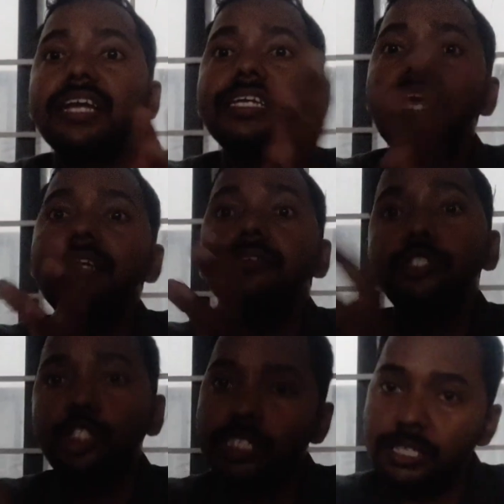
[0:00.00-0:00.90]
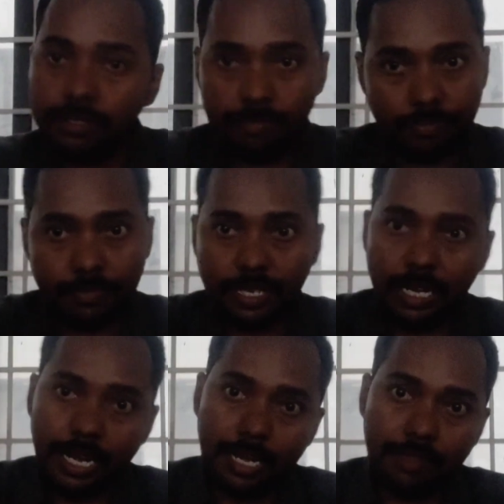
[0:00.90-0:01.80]
LG
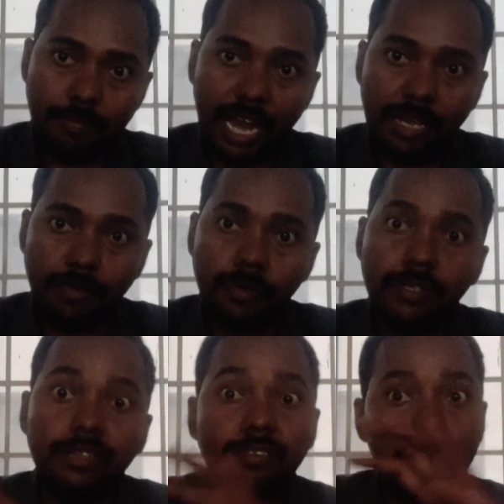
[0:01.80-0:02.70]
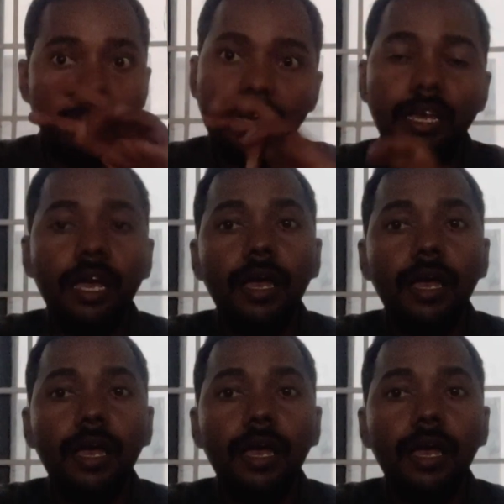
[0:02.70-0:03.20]
length value, simple.